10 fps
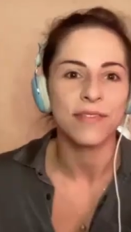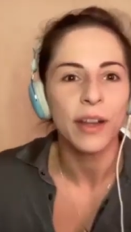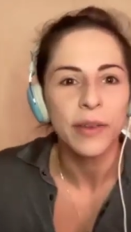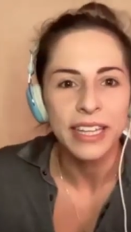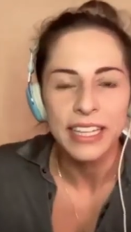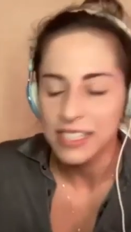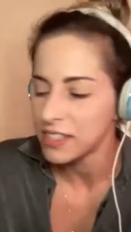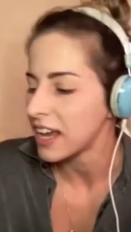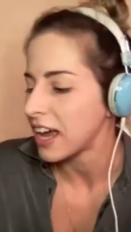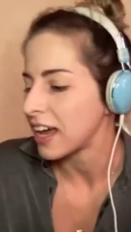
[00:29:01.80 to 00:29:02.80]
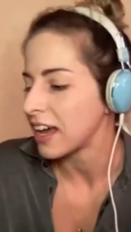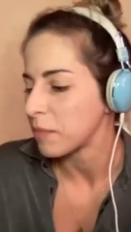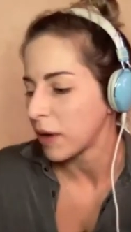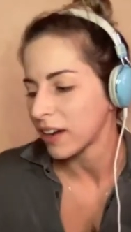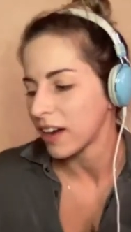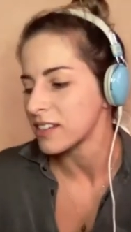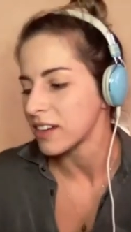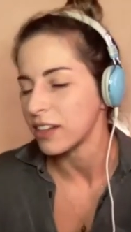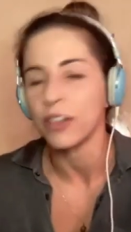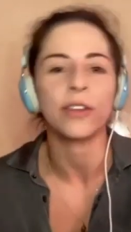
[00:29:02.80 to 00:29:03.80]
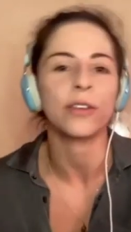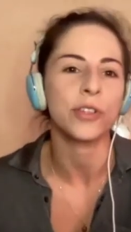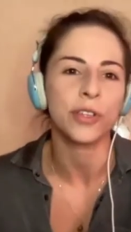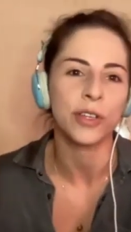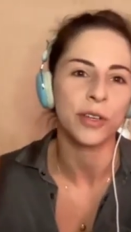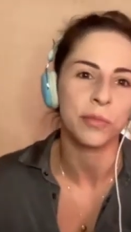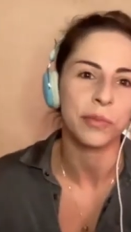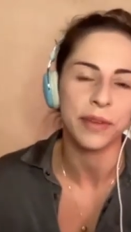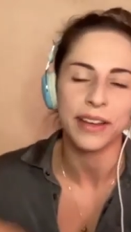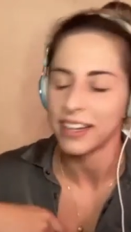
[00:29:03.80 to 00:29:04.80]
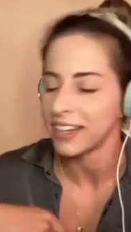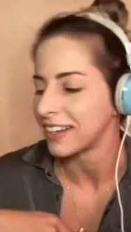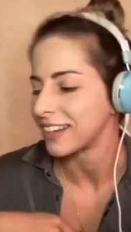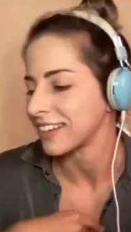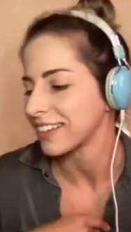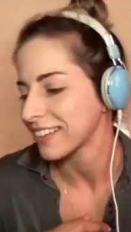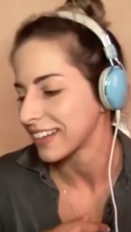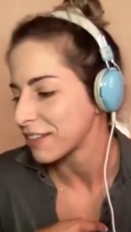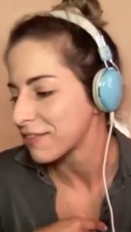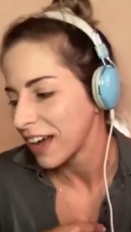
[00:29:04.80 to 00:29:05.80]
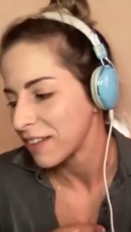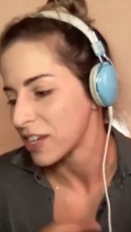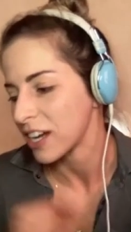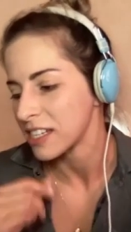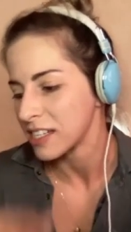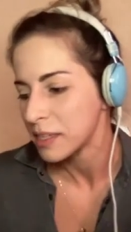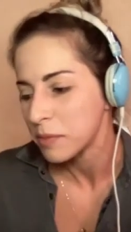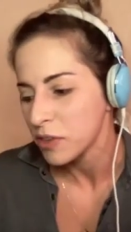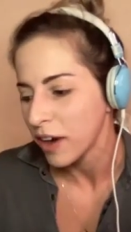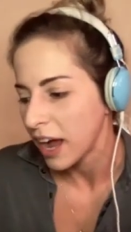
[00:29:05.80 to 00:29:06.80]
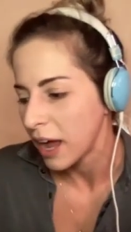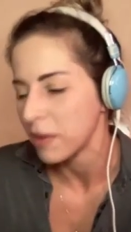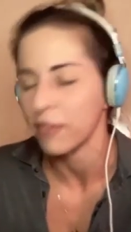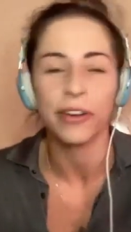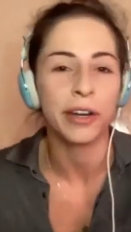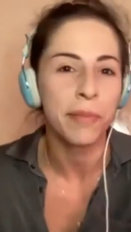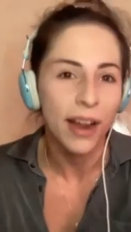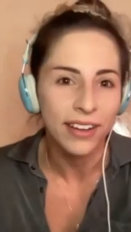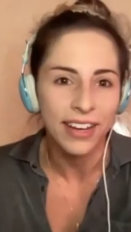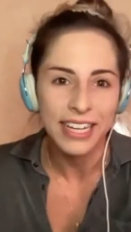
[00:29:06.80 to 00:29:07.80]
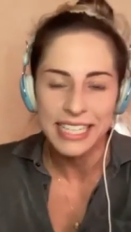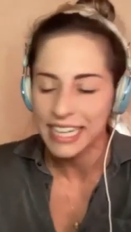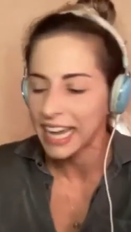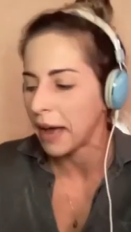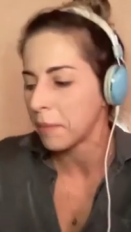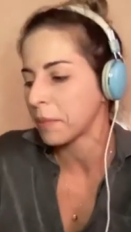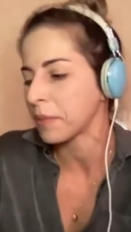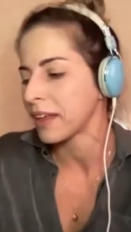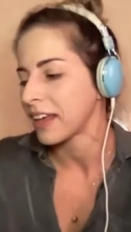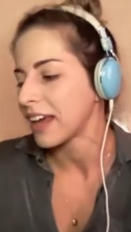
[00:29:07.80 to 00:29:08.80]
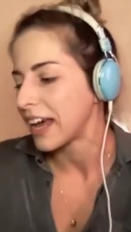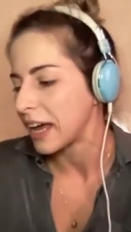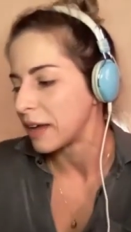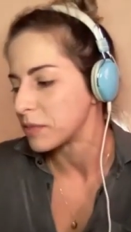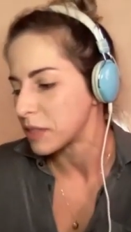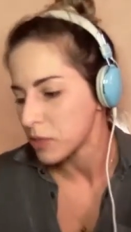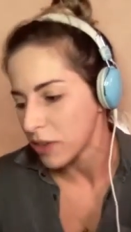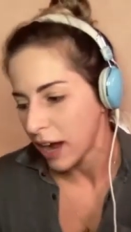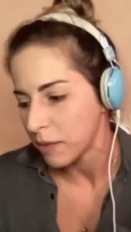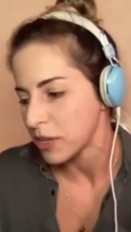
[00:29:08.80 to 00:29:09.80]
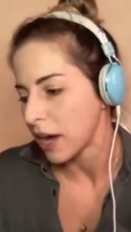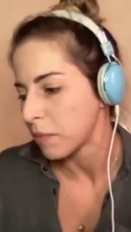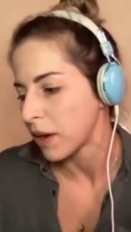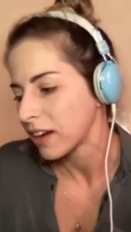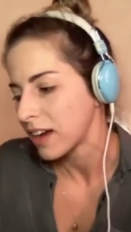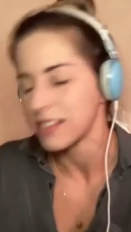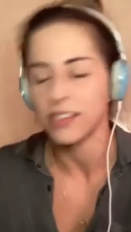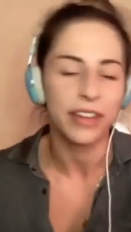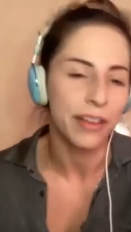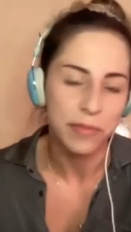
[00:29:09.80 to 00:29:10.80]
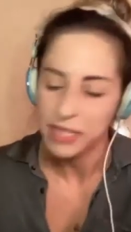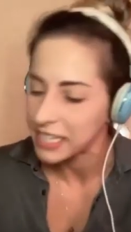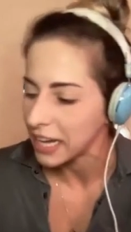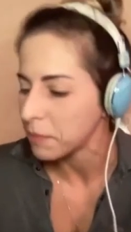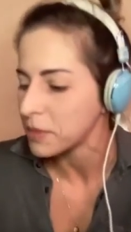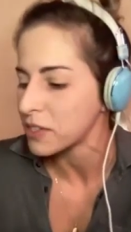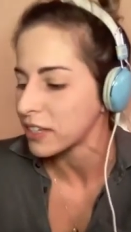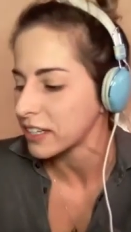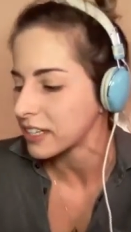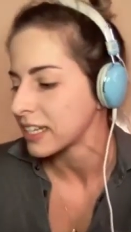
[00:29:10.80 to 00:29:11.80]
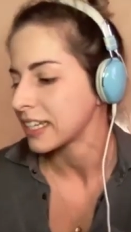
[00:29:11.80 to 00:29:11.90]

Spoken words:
following this podcast on YouTube, click 5 stars and subscribe. If you're on a podcasting app, subscribe to our podcast so you never miss an episode.